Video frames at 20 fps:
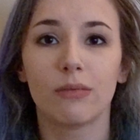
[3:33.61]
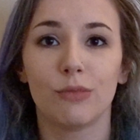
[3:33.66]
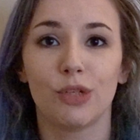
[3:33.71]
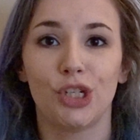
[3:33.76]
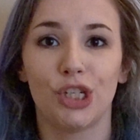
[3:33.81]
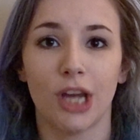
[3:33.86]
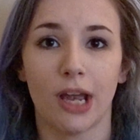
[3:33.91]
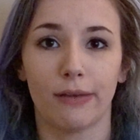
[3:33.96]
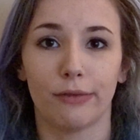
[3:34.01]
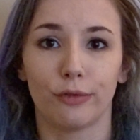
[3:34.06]

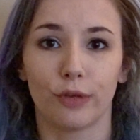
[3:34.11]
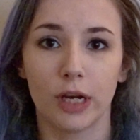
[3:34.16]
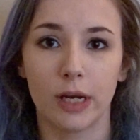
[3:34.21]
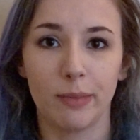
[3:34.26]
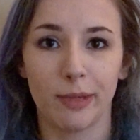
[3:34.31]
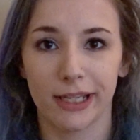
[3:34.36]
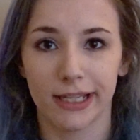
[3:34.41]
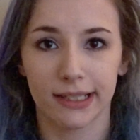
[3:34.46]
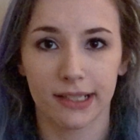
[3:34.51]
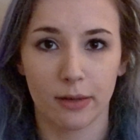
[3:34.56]
Jeffrey
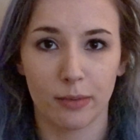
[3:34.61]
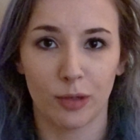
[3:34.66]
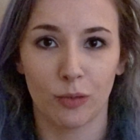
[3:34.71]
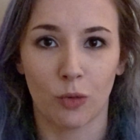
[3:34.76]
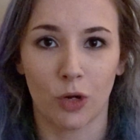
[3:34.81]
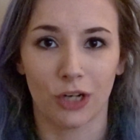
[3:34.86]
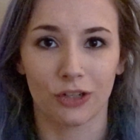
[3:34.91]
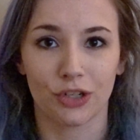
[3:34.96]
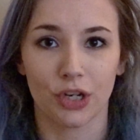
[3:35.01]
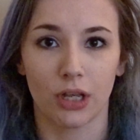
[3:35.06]
because I've been
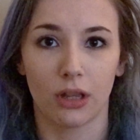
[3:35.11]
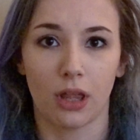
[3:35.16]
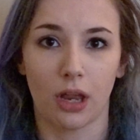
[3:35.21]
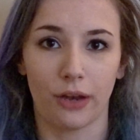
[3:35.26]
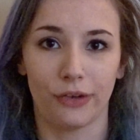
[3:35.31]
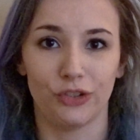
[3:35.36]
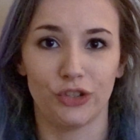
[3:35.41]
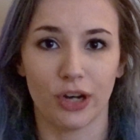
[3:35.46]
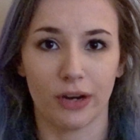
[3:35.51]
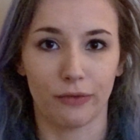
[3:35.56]
watching a
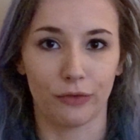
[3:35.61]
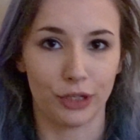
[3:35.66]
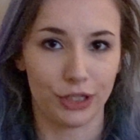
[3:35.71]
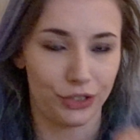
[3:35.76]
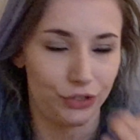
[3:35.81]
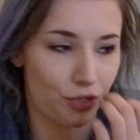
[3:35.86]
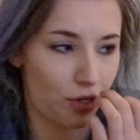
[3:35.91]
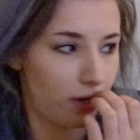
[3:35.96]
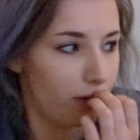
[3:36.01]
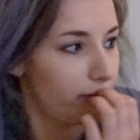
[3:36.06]
lot of Jeffree
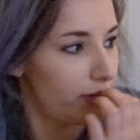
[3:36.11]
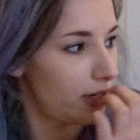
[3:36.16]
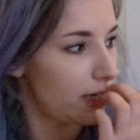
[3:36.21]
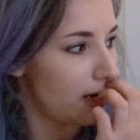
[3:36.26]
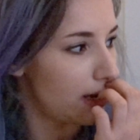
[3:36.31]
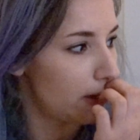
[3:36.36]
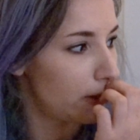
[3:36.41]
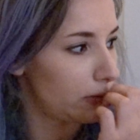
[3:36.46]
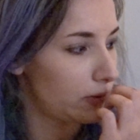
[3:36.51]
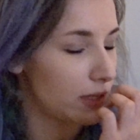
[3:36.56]
Star
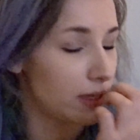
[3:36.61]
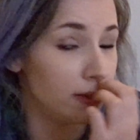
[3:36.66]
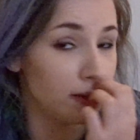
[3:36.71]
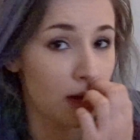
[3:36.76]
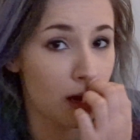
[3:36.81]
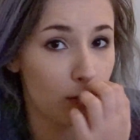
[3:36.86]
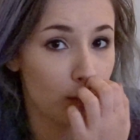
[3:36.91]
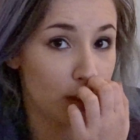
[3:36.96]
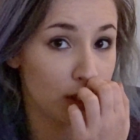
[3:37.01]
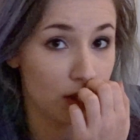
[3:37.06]
videos. His
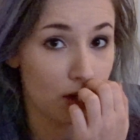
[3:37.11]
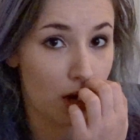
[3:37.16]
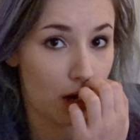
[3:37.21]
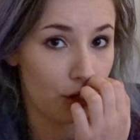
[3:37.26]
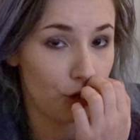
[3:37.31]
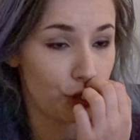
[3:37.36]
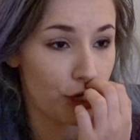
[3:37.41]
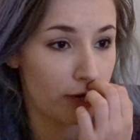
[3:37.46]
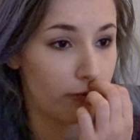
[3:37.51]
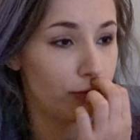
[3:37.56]
name is
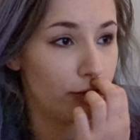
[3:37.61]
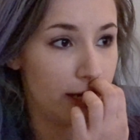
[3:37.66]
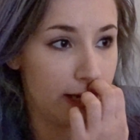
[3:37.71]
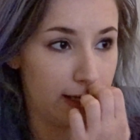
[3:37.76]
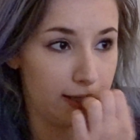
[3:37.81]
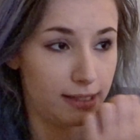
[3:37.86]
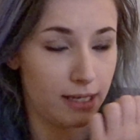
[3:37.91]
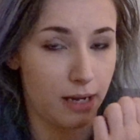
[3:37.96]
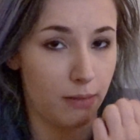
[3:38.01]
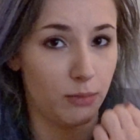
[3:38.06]
not Jeffrey.
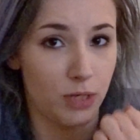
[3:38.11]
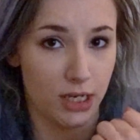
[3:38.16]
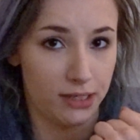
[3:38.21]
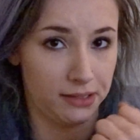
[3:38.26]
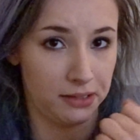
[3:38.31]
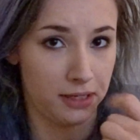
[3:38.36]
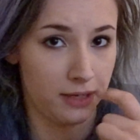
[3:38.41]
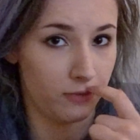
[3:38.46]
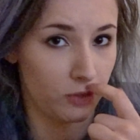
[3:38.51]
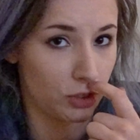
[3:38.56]
His name
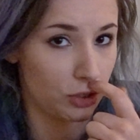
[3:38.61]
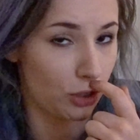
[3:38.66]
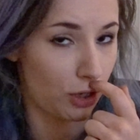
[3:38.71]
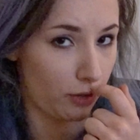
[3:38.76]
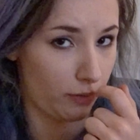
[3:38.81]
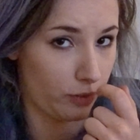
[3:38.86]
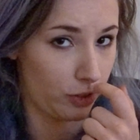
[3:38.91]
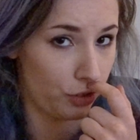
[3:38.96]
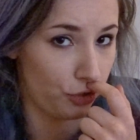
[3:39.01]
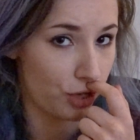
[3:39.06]
doesn't even
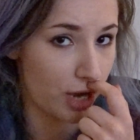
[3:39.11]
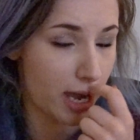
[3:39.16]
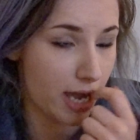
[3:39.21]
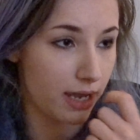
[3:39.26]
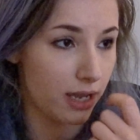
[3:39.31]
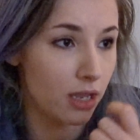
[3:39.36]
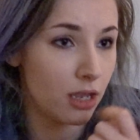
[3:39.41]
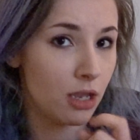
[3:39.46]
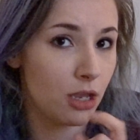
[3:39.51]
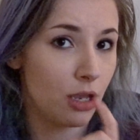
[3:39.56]
start with a
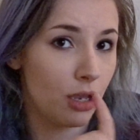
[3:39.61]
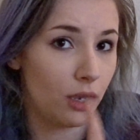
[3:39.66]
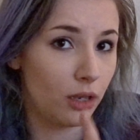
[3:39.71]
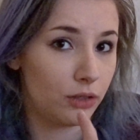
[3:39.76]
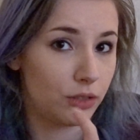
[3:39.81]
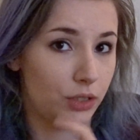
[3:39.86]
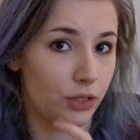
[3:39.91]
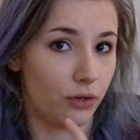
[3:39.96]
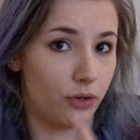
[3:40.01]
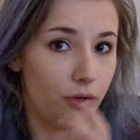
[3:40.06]
J.
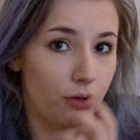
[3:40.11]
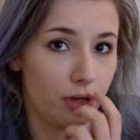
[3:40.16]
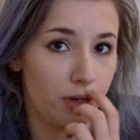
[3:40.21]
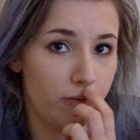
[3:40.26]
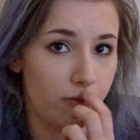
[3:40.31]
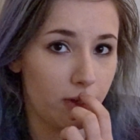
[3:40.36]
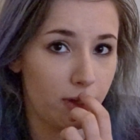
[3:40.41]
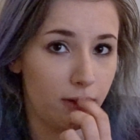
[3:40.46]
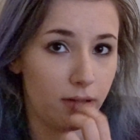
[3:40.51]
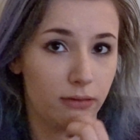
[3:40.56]
So don't
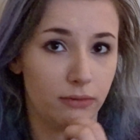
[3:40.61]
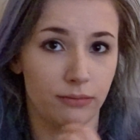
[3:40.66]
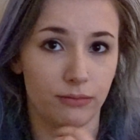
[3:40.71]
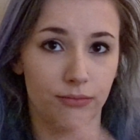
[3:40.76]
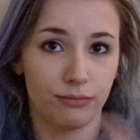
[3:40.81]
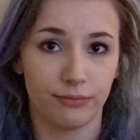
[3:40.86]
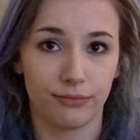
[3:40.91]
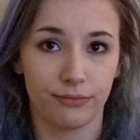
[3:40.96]
even...